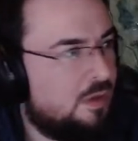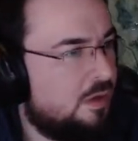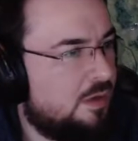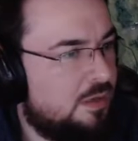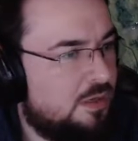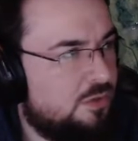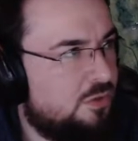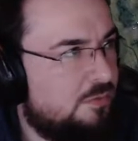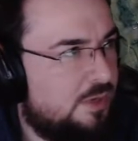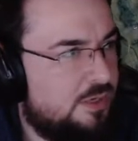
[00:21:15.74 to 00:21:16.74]
Can
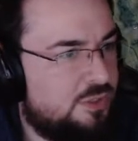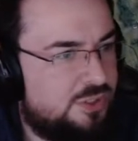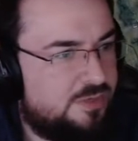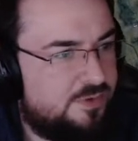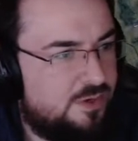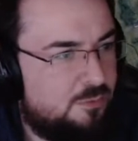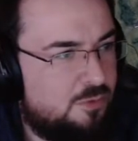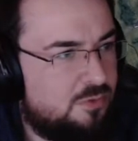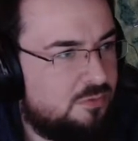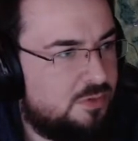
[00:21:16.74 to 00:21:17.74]
you justify a war
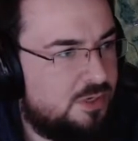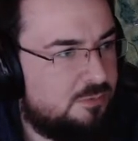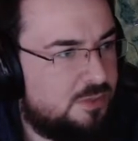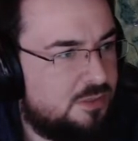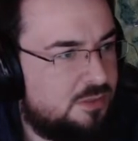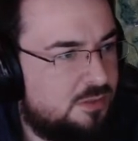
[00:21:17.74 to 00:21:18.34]
goal on anyone else?